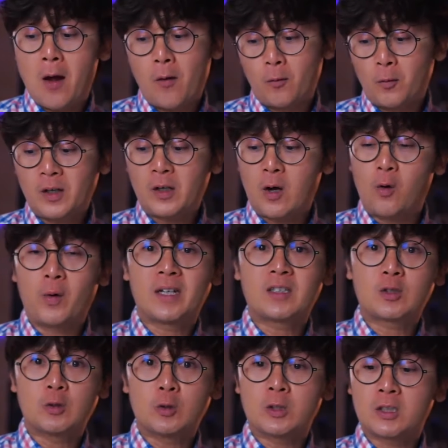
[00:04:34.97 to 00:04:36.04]
we're going
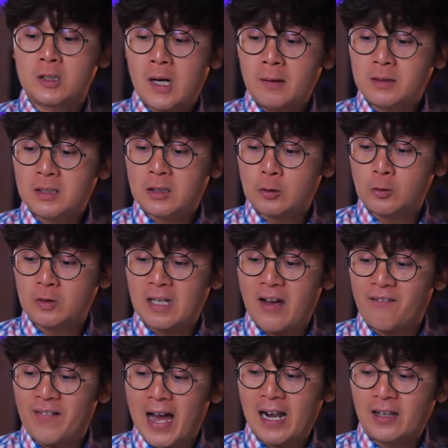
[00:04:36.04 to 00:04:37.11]
to substitute the
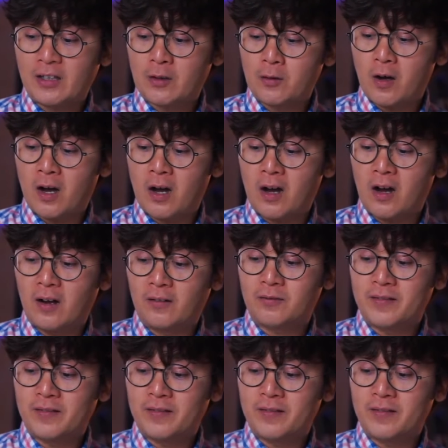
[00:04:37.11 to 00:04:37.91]
value of